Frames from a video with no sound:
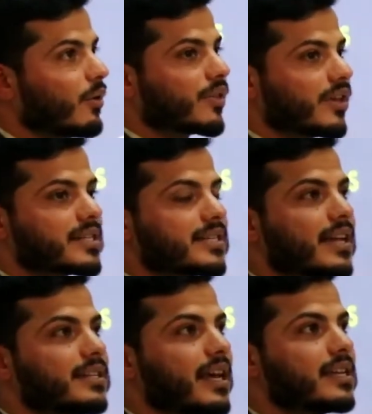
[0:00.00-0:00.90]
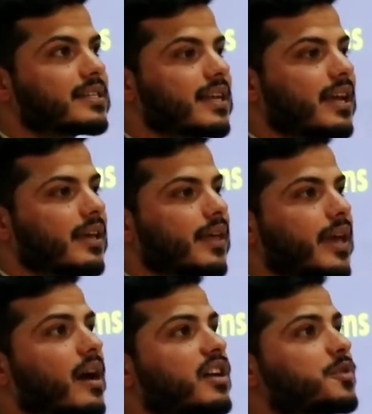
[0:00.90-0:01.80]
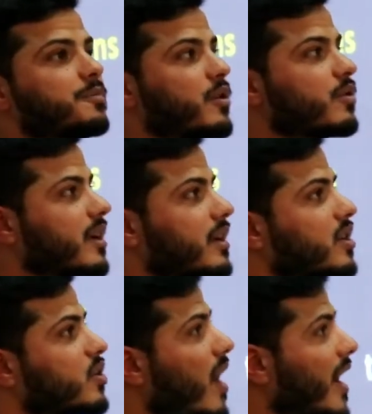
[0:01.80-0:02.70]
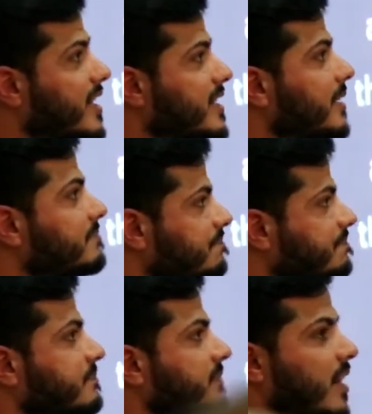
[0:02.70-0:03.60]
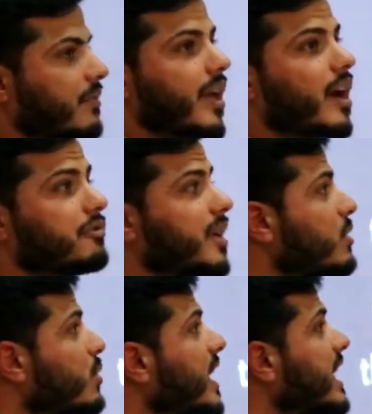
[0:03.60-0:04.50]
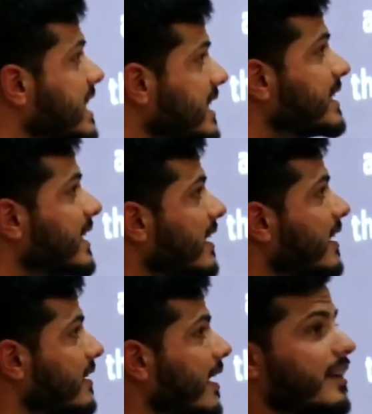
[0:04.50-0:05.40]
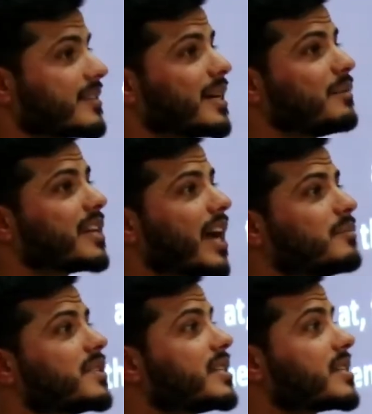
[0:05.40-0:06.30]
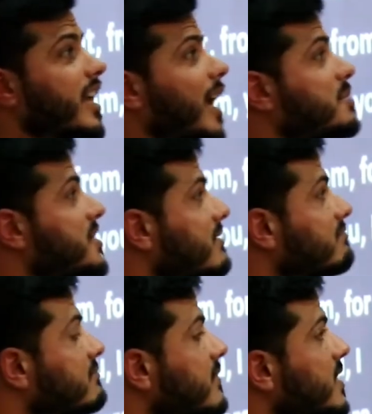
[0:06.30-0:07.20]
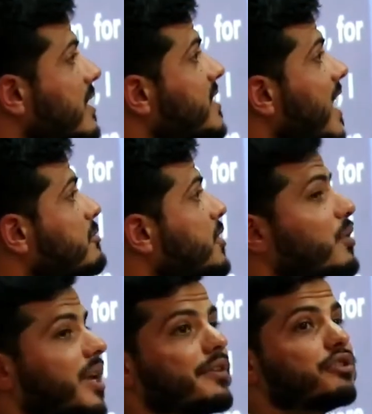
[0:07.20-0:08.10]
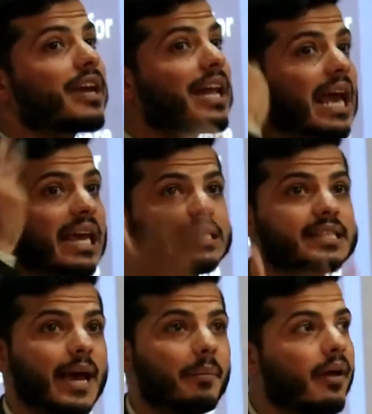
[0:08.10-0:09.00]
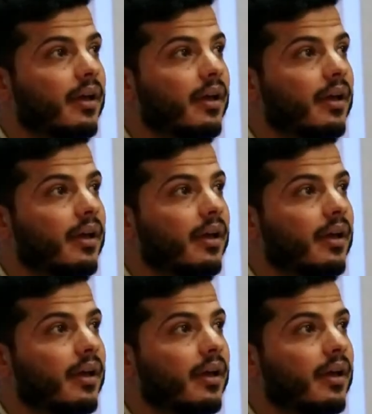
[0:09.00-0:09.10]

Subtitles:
Within a sentence, they are spoken quieter. They are really weak and sometimes skipped. Sometimes you don't even realize them.